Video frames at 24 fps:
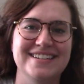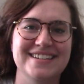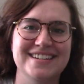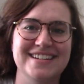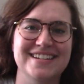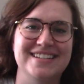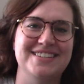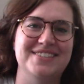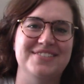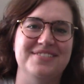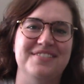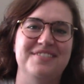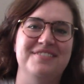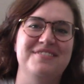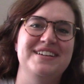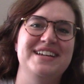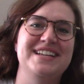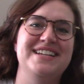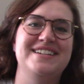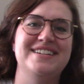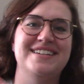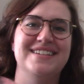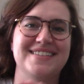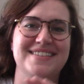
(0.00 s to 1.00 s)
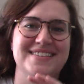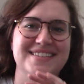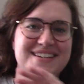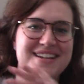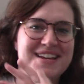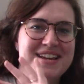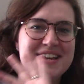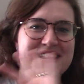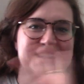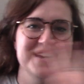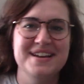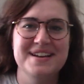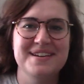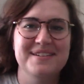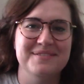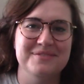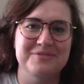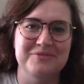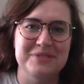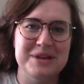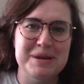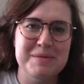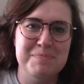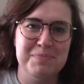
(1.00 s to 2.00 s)
So we just
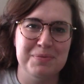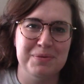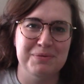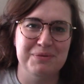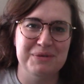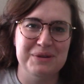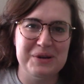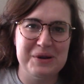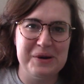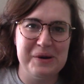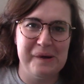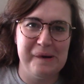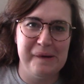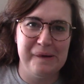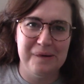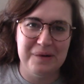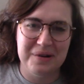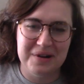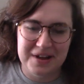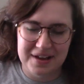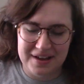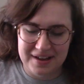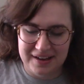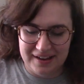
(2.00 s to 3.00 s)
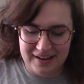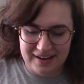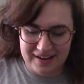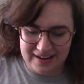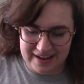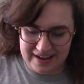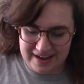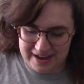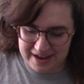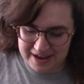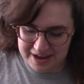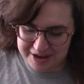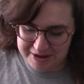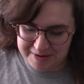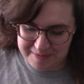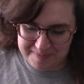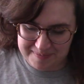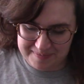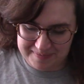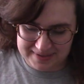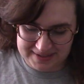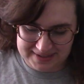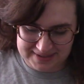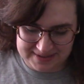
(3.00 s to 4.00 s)
rip through
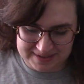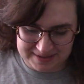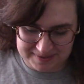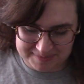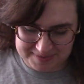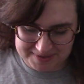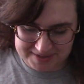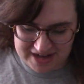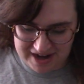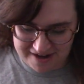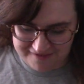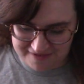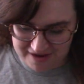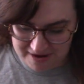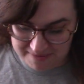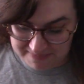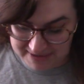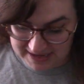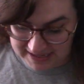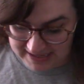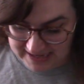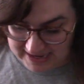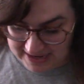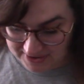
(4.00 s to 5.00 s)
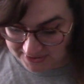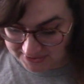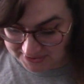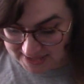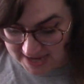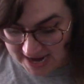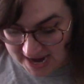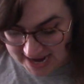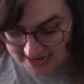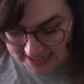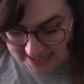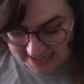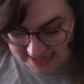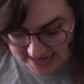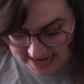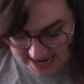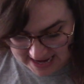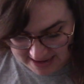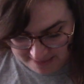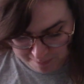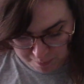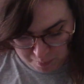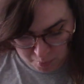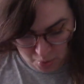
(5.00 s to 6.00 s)
some stuff on big needles. I did
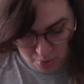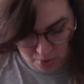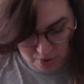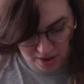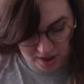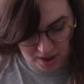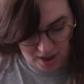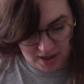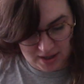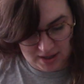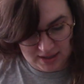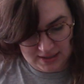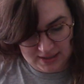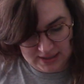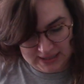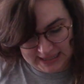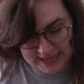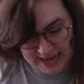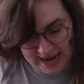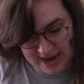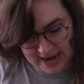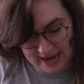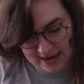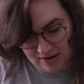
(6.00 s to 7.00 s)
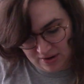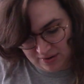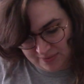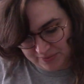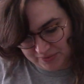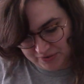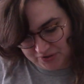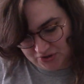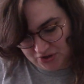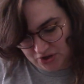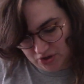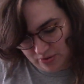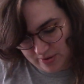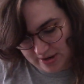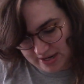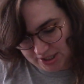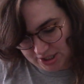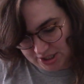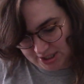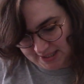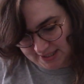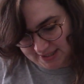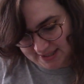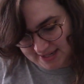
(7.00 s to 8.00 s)
get more like almost 2
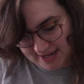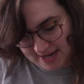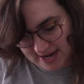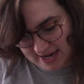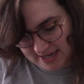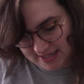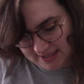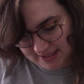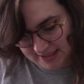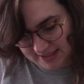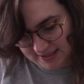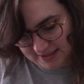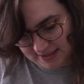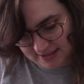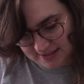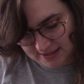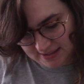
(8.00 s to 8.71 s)
inches knit,